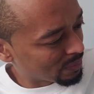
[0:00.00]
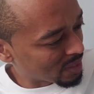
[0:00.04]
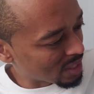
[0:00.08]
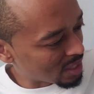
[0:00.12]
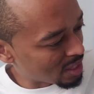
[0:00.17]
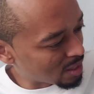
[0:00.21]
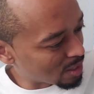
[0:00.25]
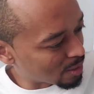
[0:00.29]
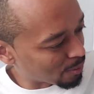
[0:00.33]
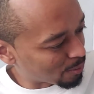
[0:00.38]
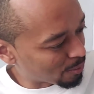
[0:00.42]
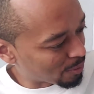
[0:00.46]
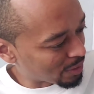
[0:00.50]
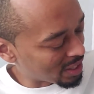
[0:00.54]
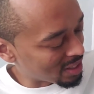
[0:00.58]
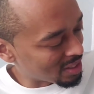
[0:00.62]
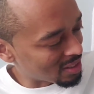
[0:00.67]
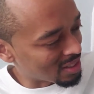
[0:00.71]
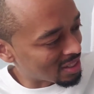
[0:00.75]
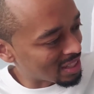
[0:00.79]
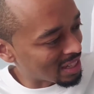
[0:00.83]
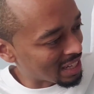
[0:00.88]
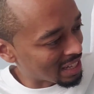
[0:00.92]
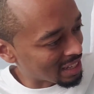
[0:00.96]
Oh, it
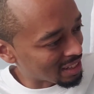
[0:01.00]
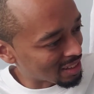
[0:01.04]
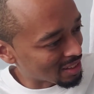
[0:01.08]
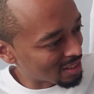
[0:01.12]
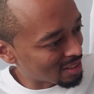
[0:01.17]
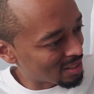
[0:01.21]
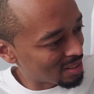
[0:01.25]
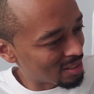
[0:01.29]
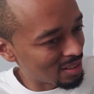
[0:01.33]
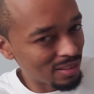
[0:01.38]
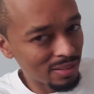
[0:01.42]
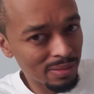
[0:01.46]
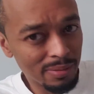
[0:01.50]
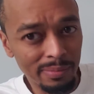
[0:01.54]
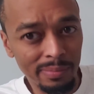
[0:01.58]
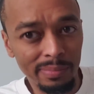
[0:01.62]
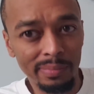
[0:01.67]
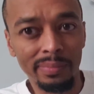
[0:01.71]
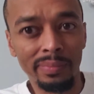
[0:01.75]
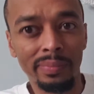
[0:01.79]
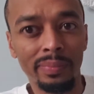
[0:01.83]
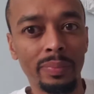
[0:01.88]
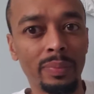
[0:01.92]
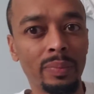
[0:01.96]
feels nice.
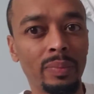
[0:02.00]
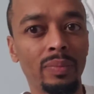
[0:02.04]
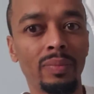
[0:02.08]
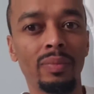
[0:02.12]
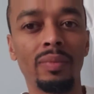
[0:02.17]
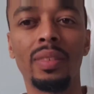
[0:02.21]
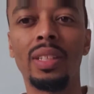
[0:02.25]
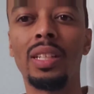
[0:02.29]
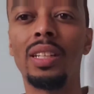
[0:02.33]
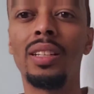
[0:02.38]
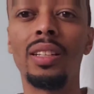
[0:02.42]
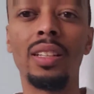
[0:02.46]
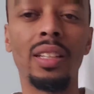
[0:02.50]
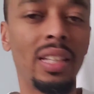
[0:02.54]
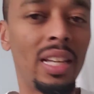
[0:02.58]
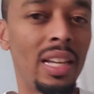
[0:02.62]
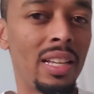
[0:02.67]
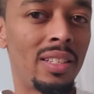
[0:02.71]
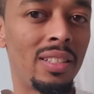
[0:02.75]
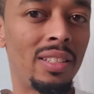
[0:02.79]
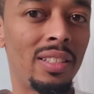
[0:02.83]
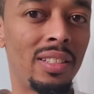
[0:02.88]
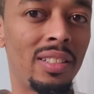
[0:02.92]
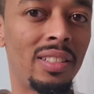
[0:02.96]
And
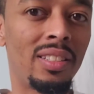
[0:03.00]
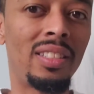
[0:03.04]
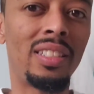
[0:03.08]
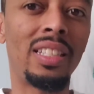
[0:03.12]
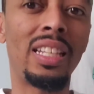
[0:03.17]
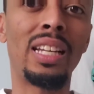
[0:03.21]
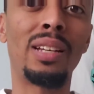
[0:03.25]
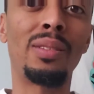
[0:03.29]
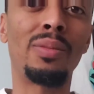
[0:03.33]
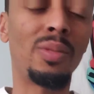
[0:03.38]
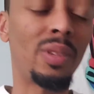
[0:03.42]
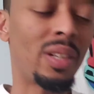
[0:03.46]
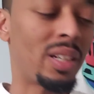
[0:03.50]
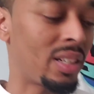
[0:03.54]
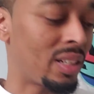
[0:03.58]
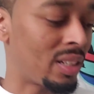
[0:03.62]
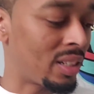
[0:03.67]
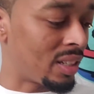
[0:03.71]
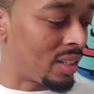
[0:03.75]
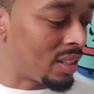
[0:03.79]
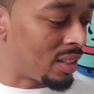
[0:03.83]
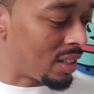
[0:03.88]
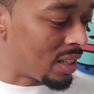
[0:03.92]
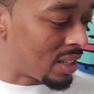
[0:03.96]
as you can see, I'm wearing
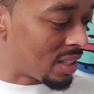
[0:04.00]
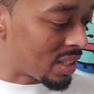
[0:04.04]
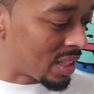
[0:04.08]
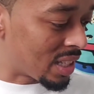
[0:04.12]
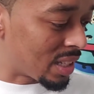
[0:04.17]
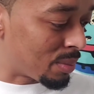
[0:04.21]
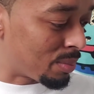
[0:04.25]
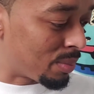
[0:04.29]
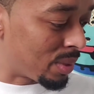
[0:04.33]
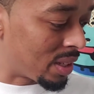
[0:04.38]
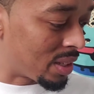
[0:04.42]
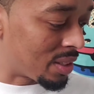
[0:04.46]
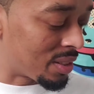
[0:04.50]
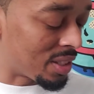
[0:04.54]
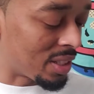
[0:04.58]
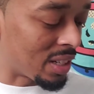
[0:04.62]
the Let's Get Blown